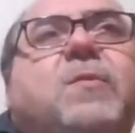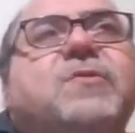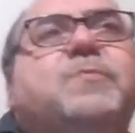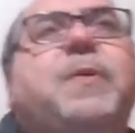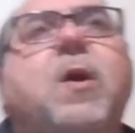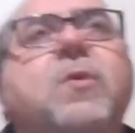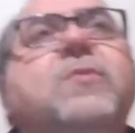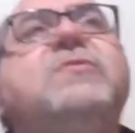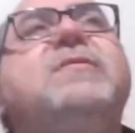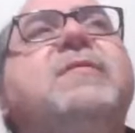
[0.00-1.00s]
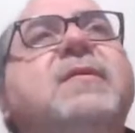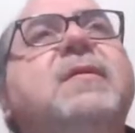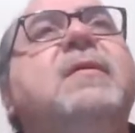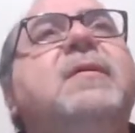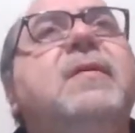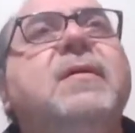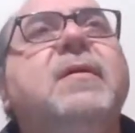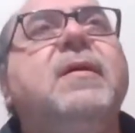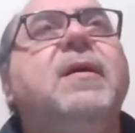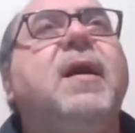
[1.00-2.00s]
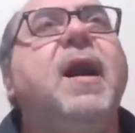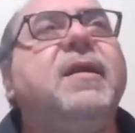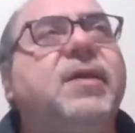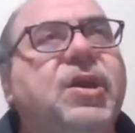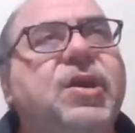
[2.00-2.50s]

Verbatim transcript: that was posed on a